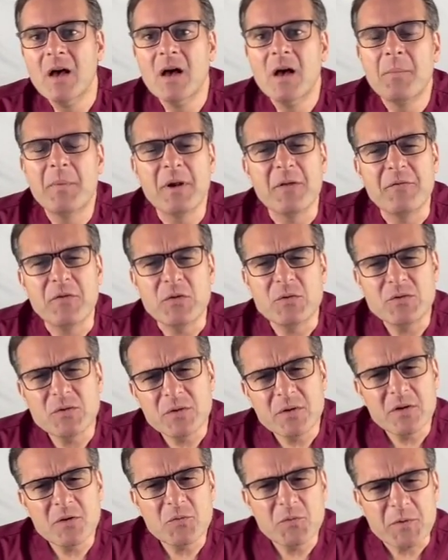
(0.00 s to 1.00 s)
But if you do
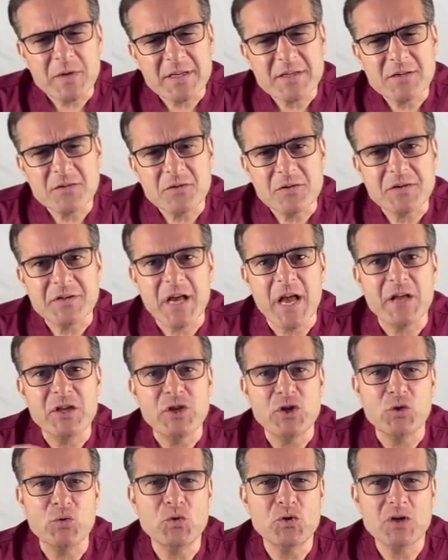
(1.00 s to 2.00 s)
your research and
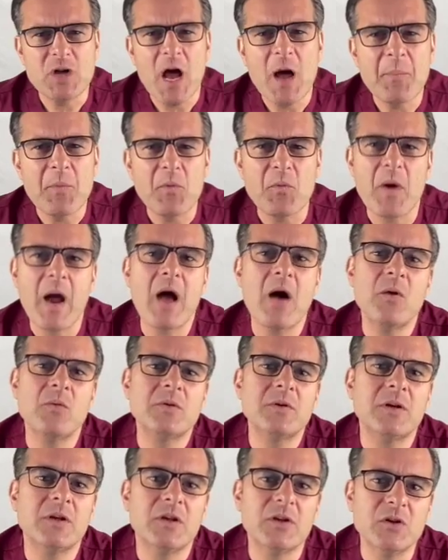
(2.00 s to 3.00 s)
you shop
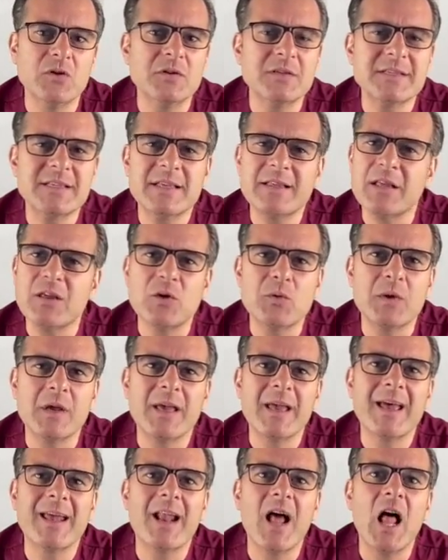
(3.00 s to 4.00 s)
around, you'll see that you can
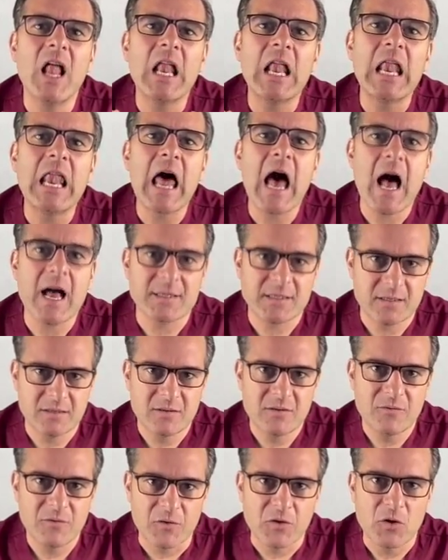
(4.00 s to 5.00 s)
get a lot
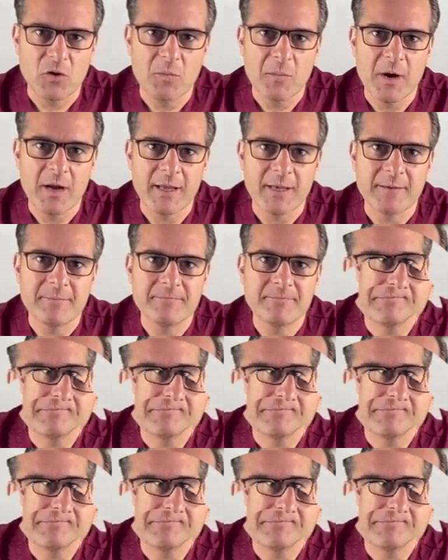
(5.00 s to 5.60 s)
for your money.